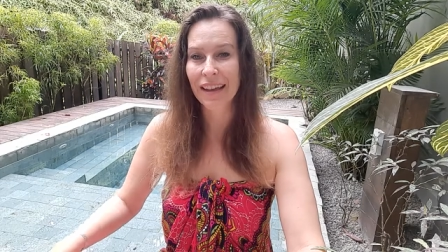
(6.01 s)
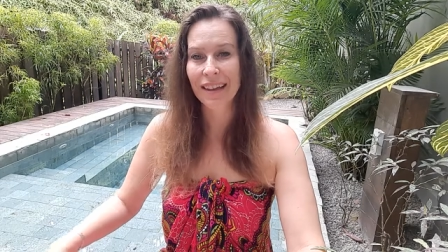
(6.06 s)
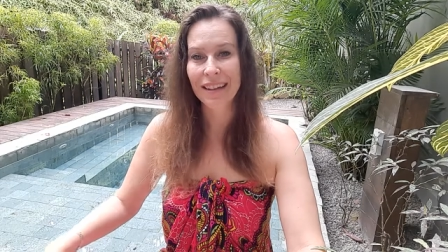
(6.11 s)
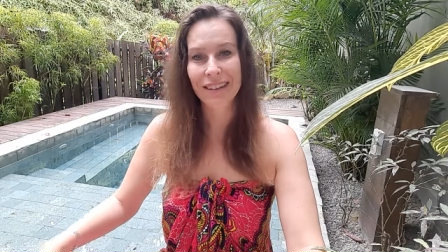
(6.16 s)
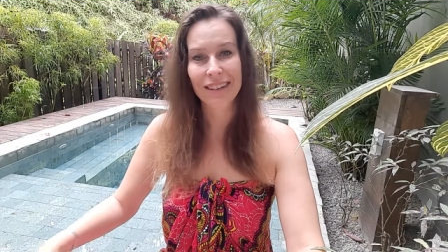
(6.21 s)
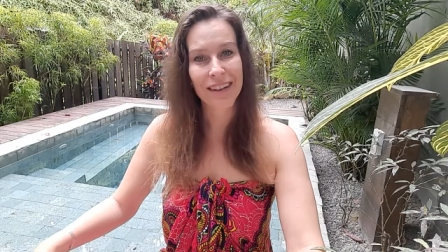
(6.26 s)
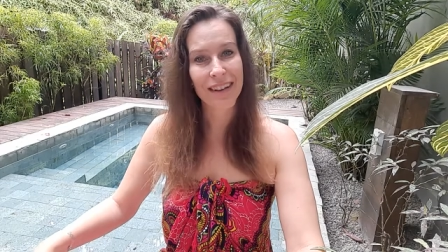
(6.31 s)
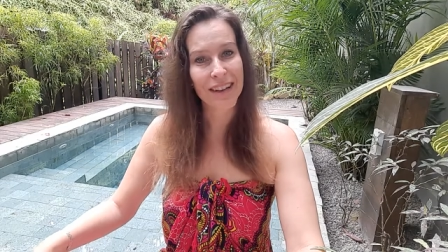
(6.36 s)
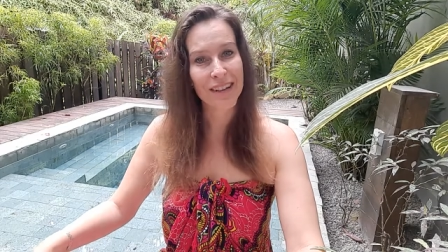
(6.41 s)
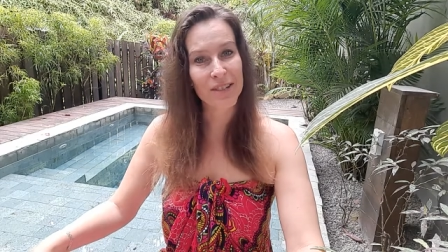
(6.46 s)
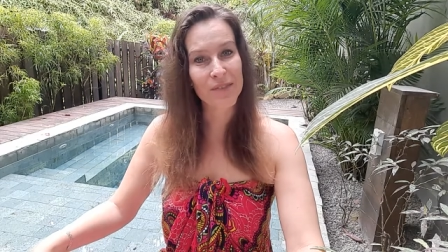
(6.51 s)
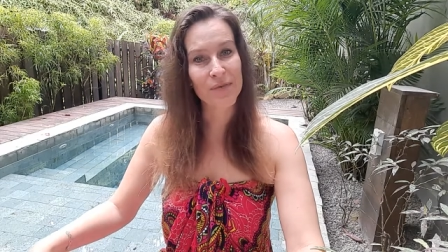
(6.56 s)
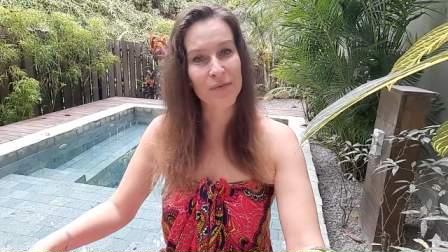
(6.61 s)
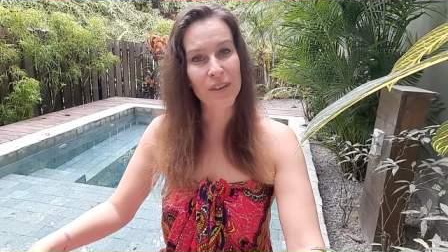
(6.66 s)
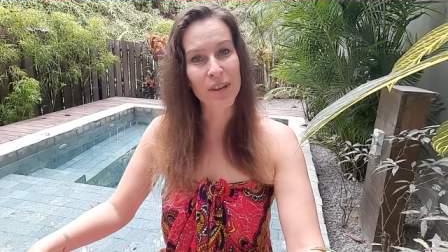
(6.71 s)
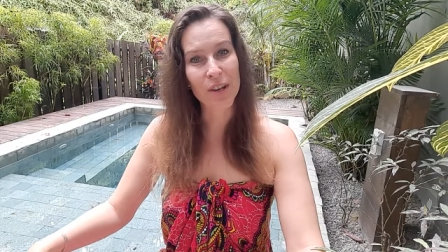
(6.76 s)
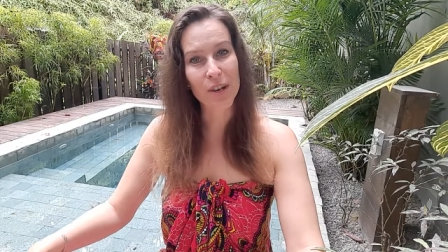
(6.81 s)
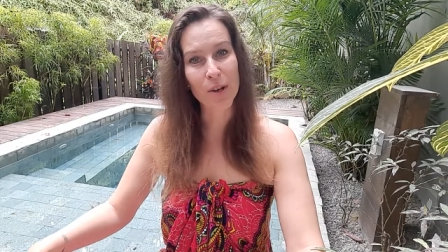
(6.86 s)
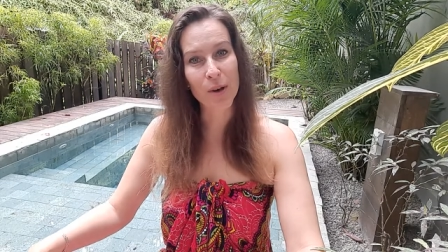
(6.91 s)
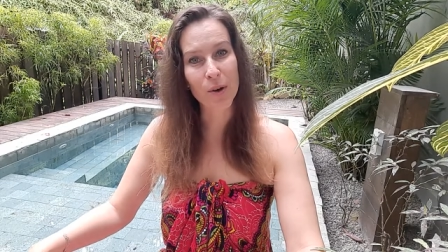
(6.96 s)
In today's
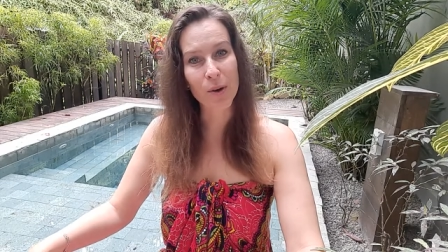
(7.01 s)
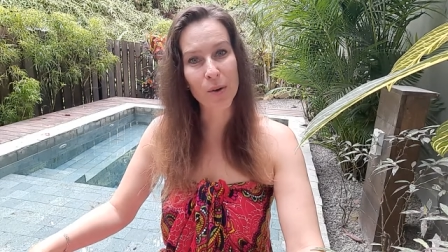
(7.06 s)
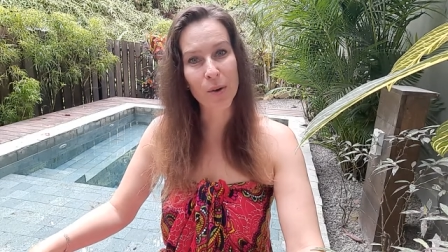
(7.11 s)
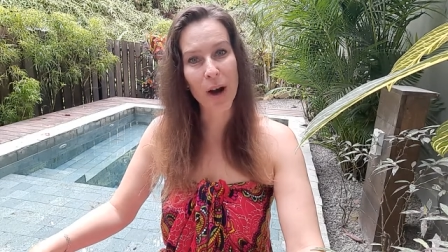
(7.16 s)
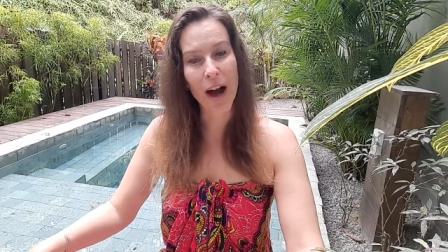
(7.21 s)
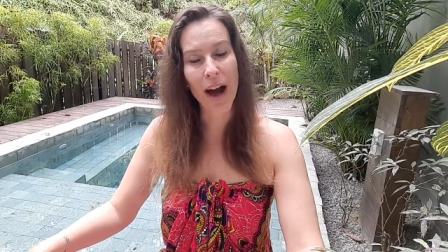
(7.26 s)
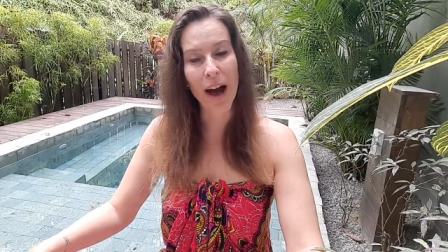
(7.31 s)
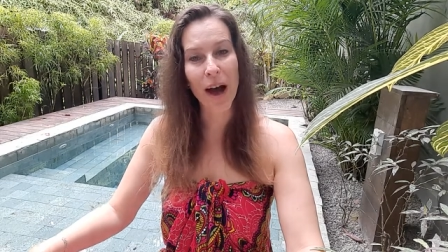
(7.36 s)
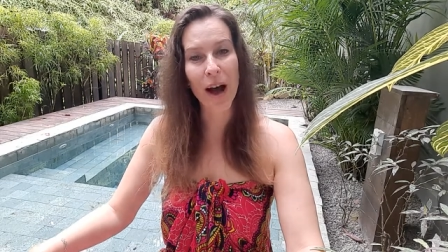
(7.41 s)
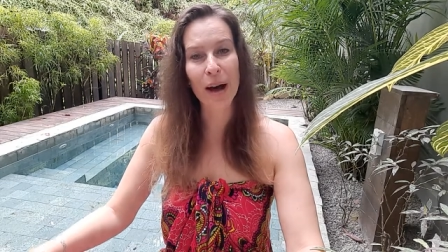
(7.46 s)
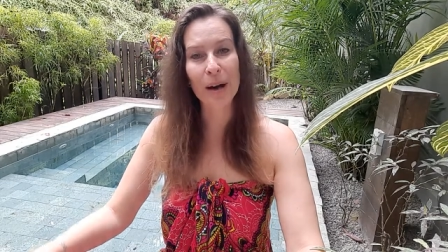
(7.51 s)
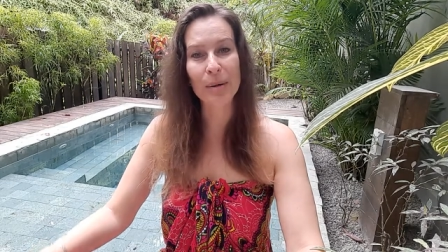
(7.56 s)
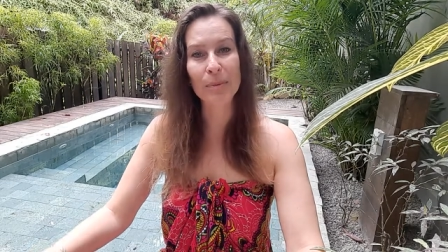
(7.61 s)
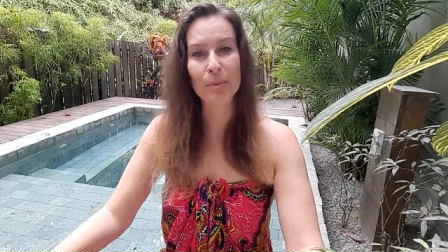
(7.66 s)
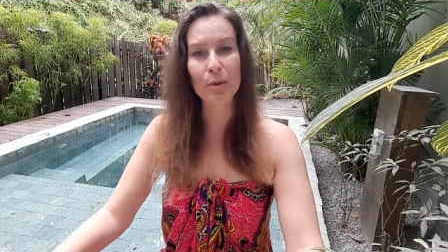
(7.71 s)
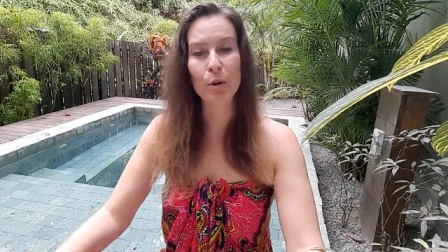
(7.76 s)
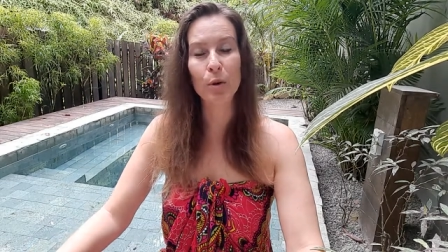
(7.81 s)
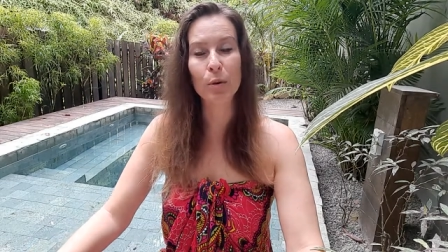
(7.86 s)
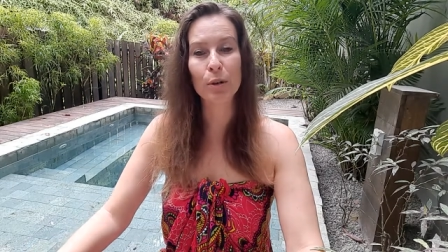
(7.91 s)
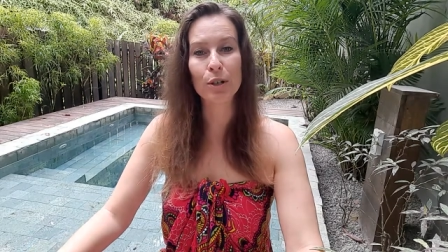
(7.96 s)
video,
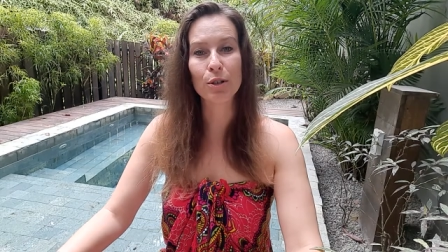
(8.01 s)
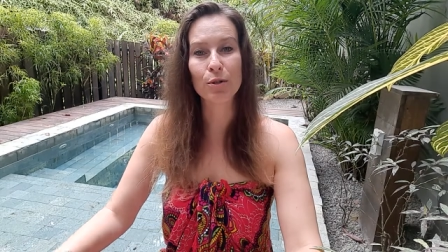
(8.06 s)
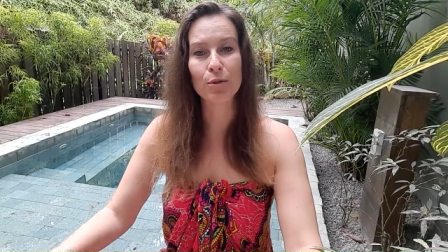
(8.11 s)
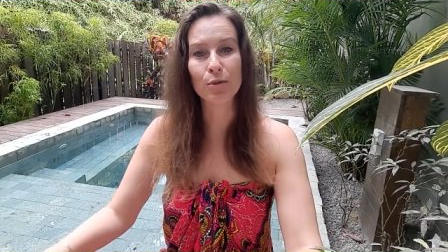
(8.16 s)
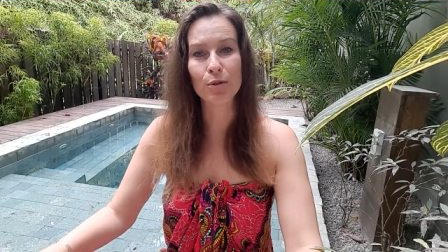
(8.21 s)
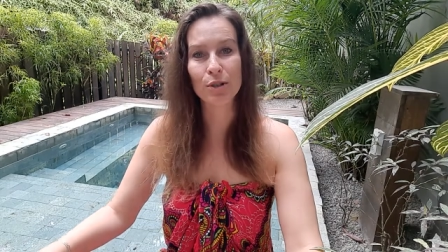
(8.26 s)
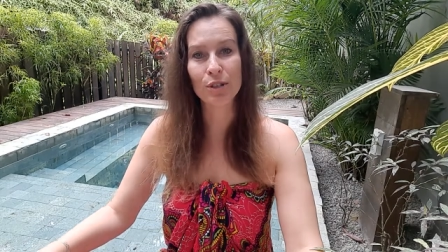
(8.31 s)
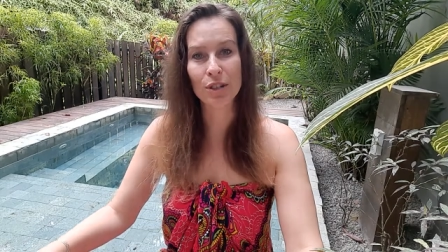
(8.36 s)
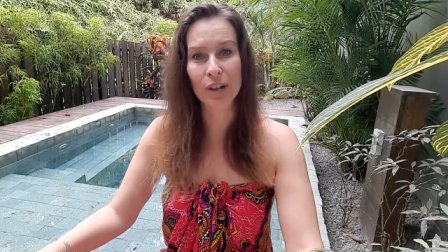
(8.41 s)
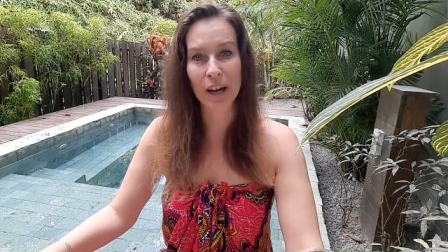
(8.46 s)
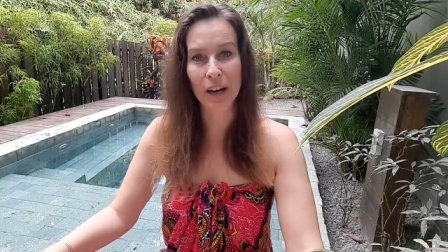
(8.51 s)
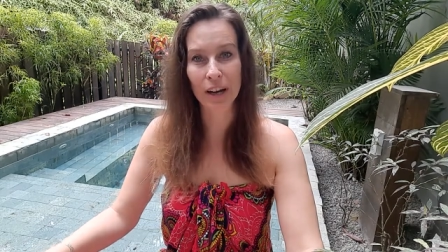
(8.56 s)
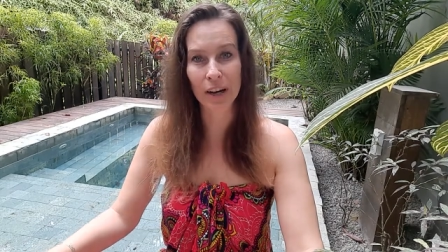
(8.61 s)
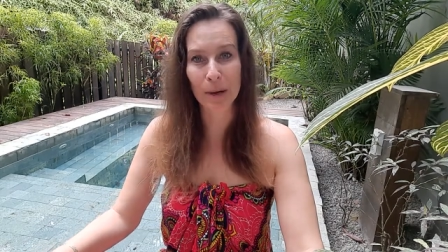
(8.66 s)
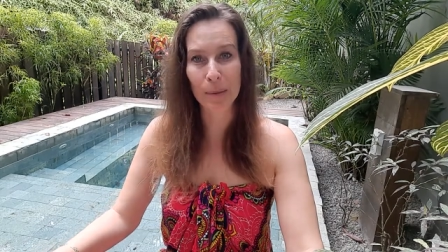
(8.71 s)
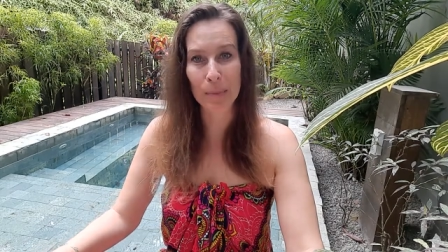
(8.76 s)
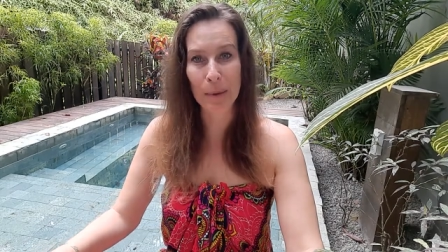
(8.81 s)
I'm going to share